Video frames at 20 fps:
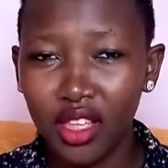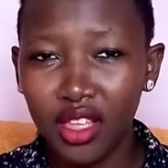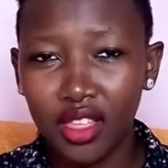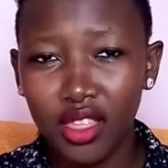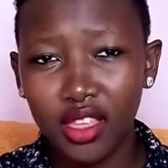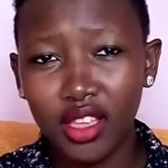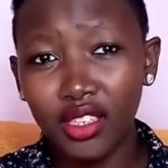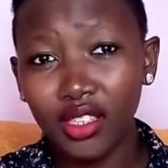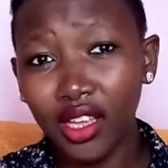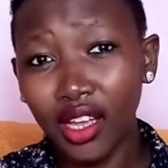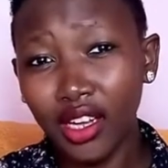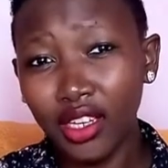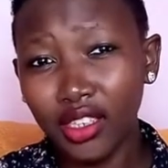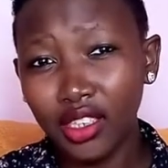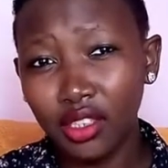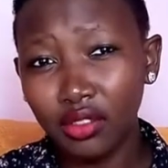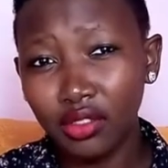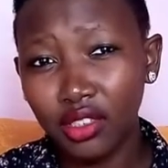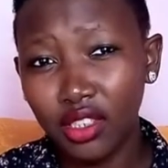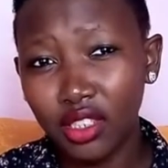these
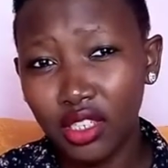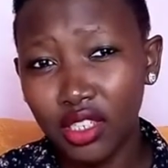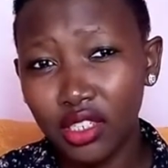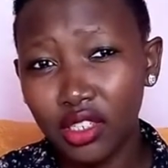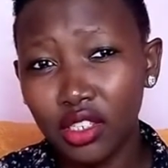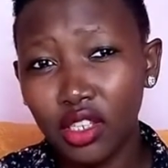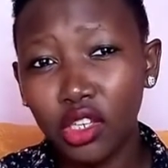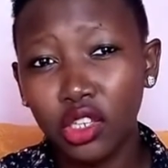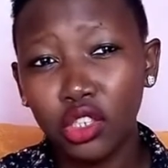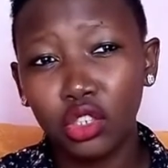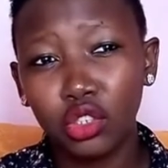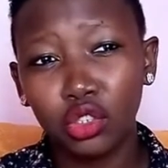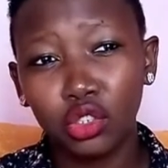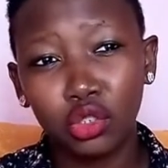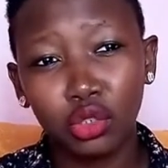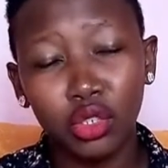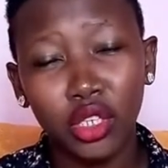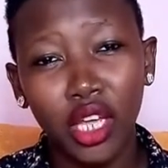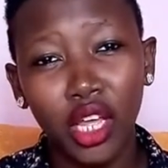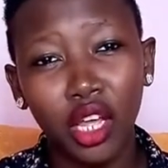activities
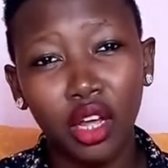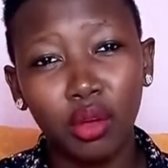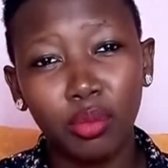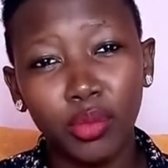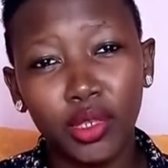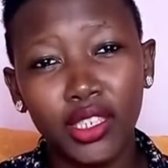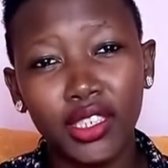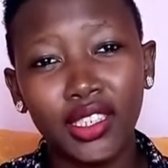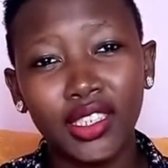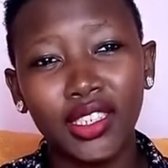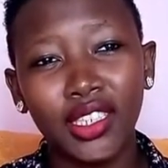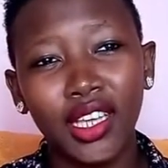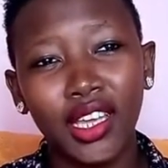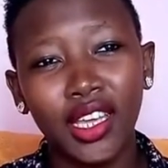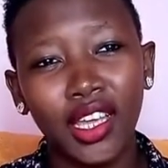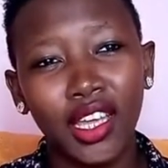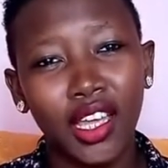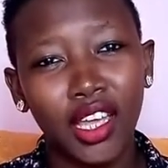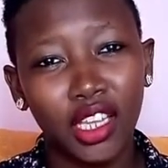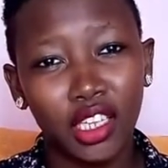should help us
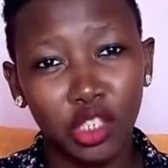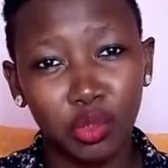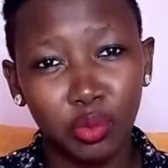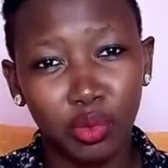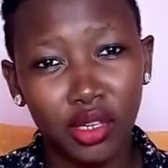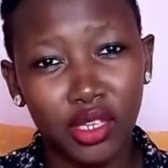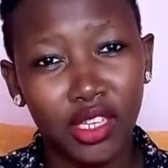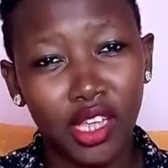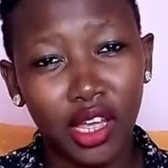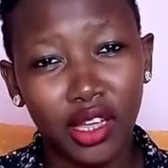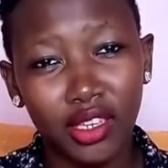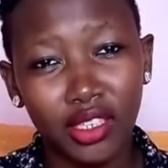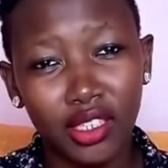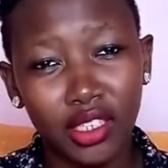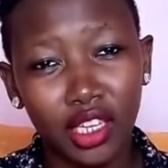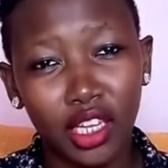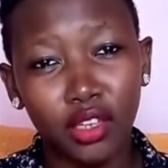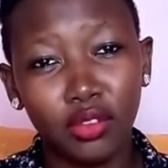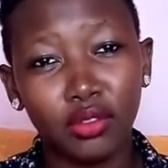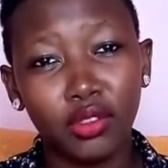express
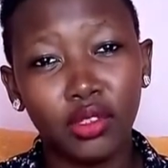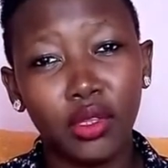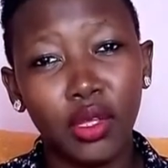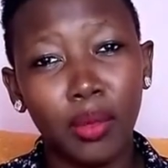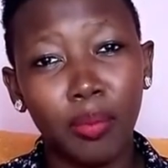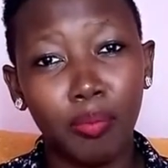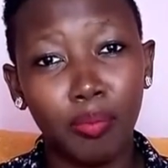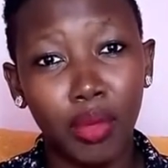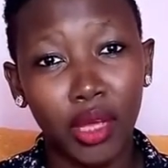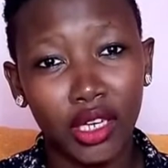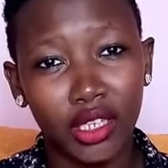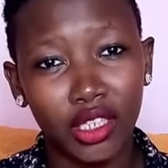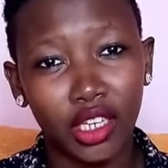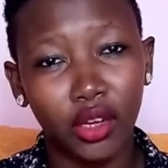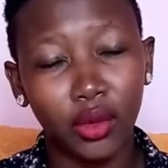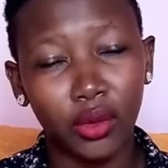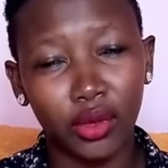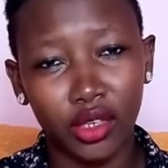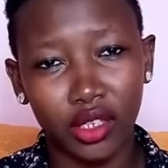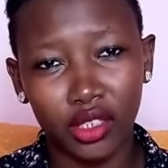ourselves better
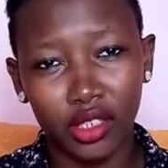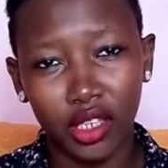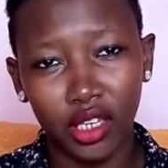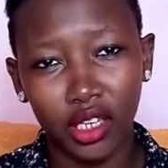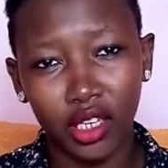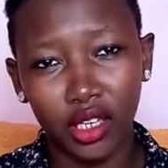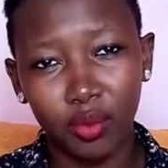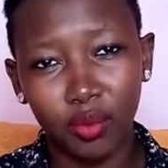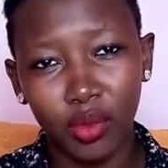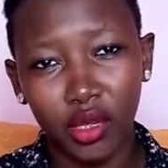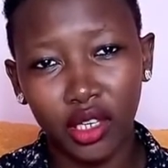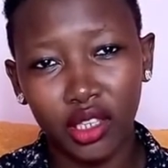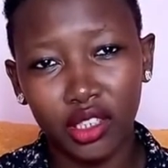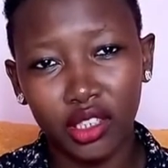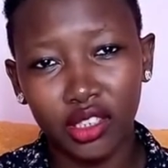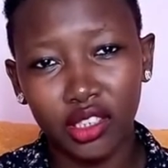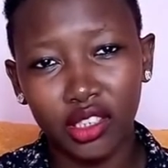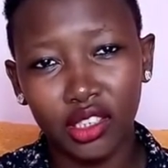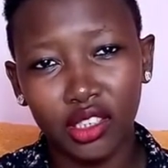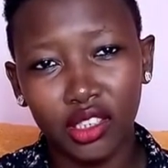on a daily
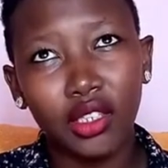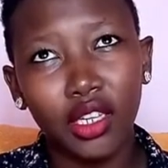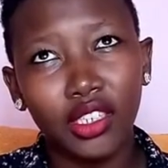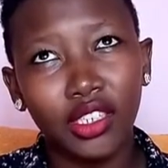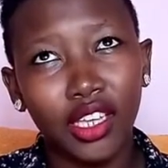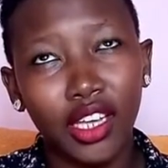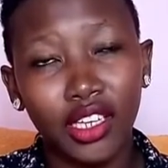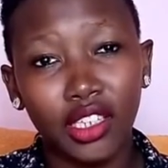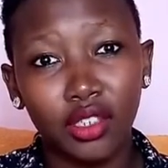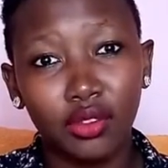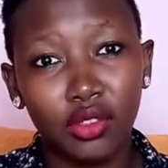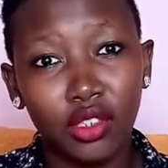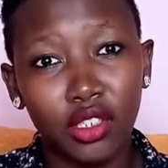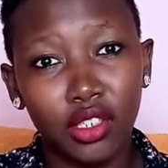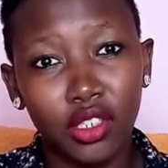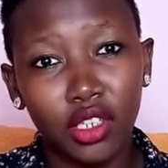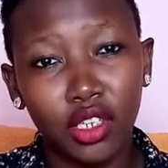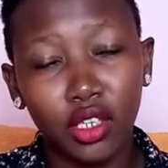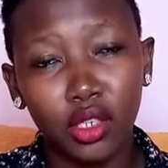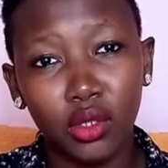basis. Such
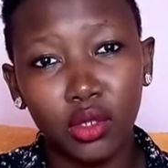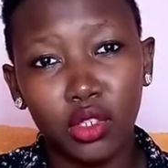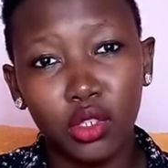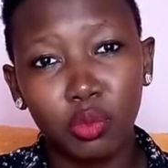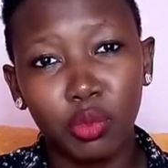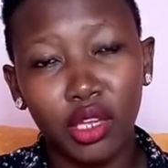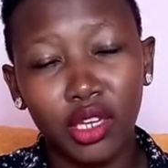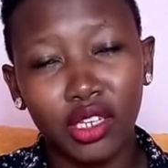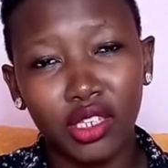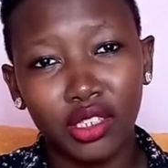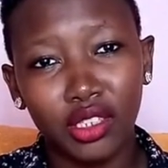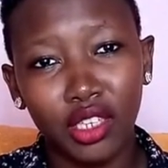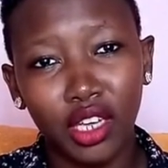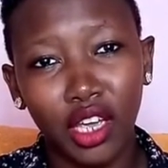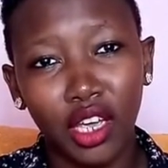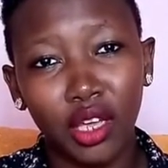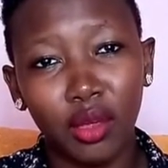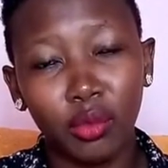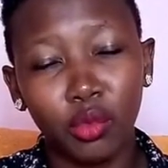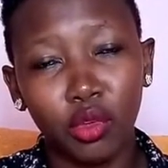activities include spending
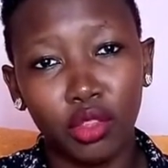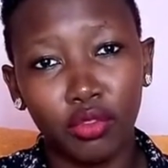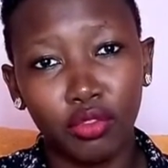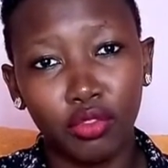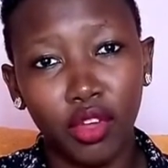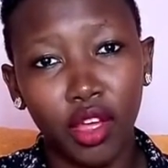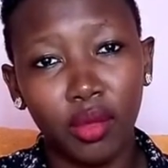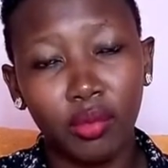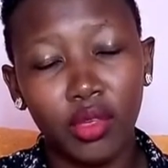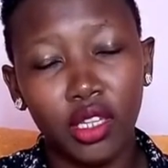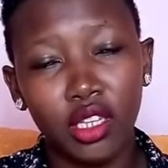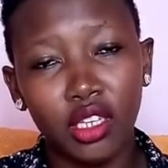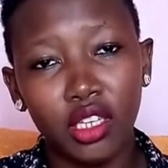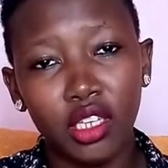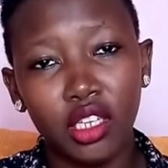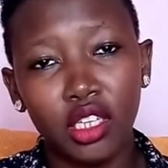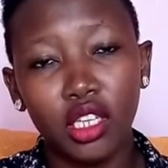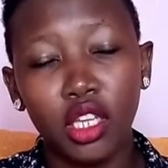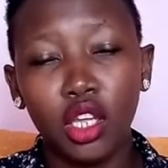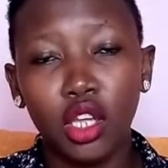time with
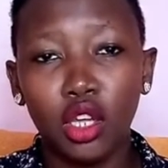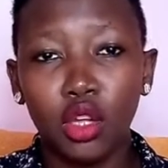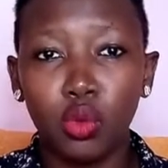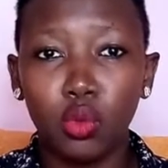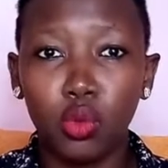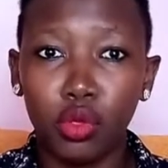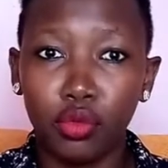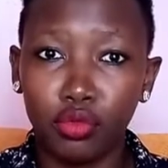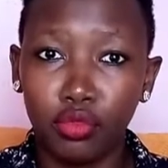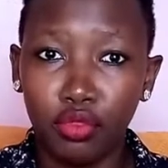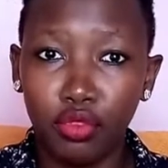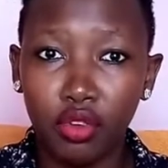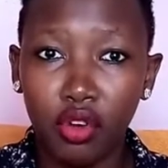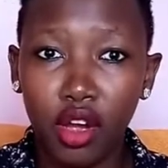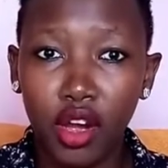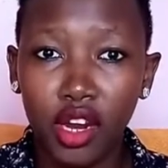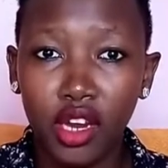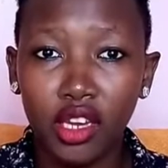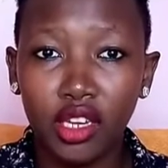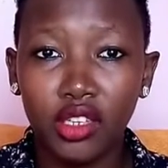family, with
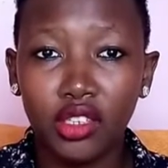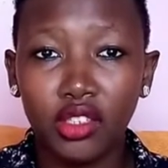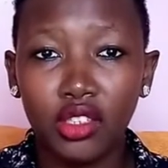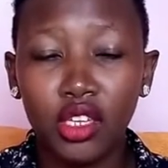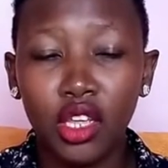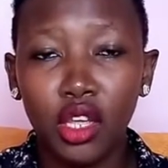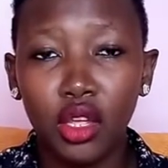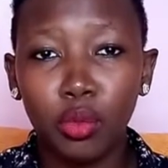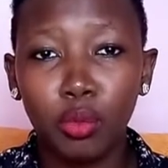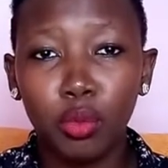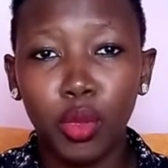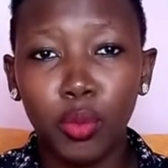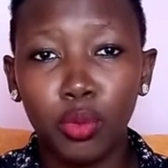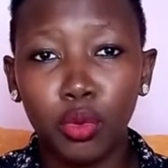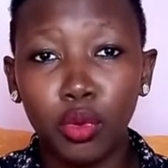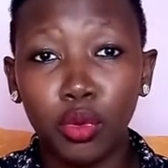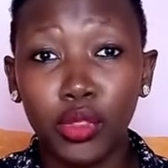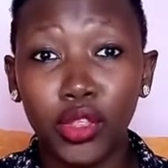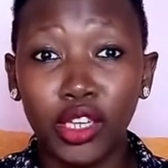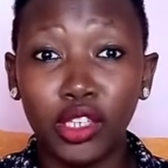friends,
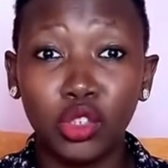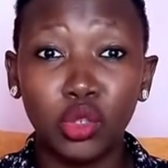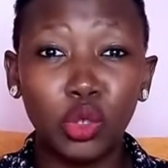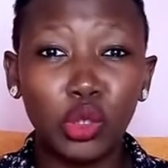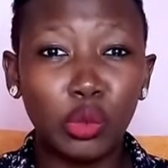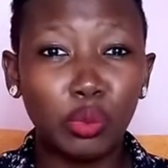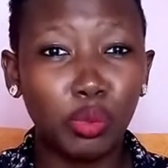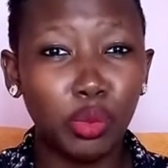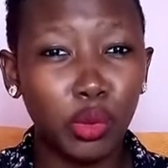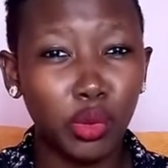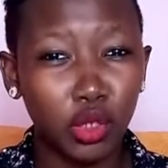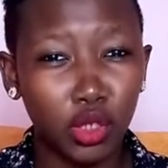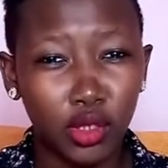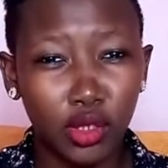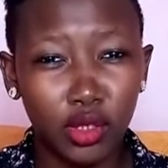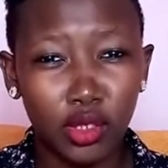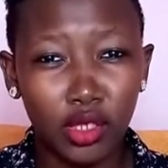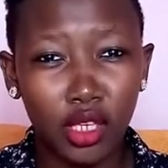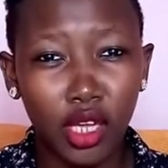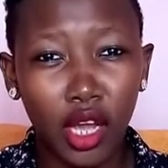people that don't put you
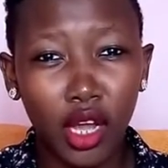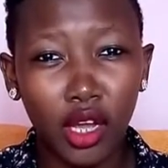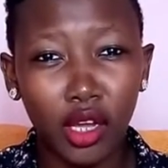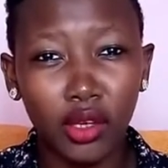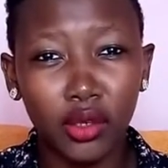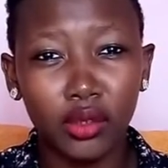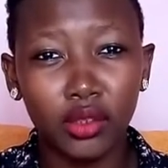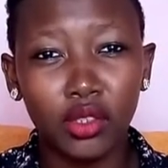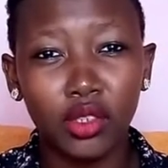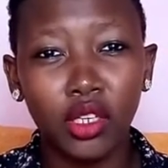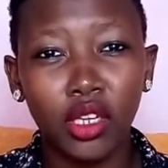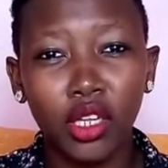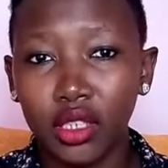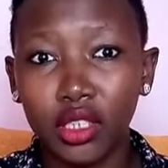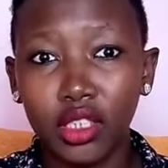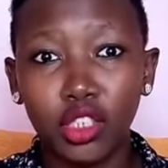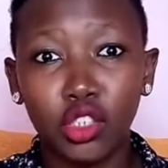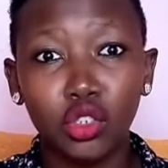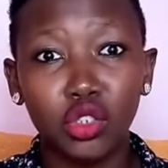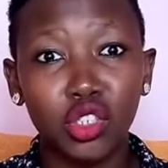down,
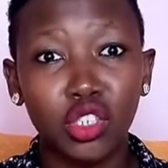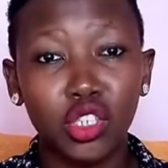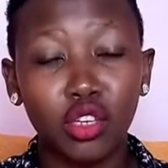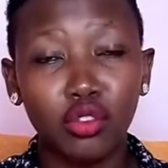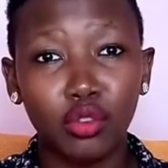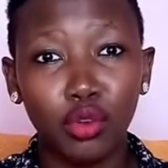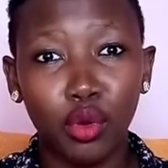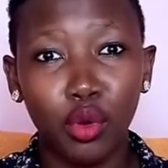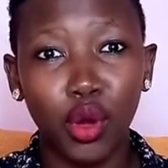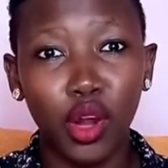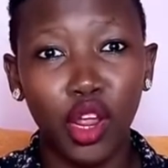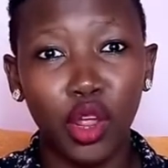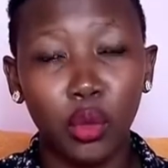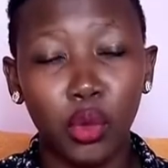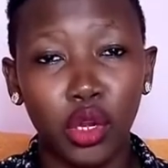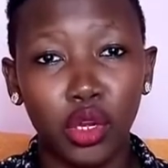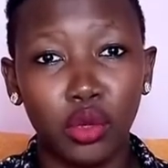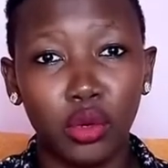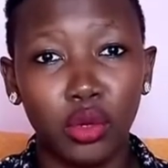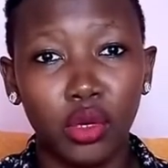letting yourself cry
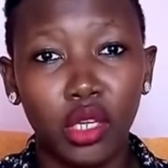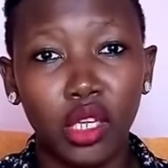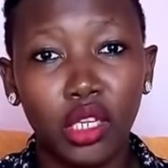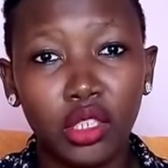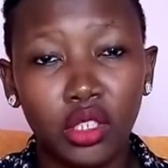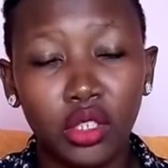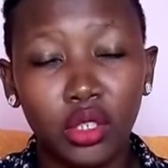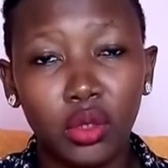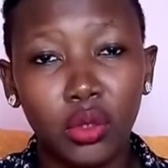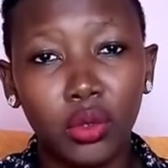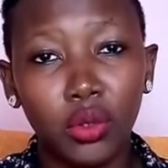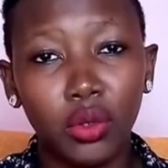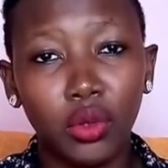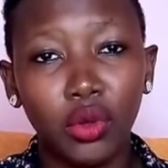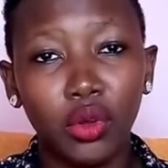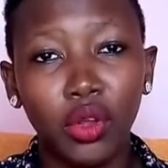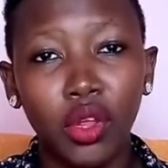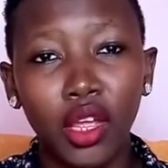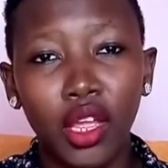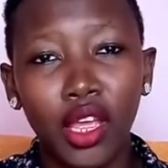when you need to.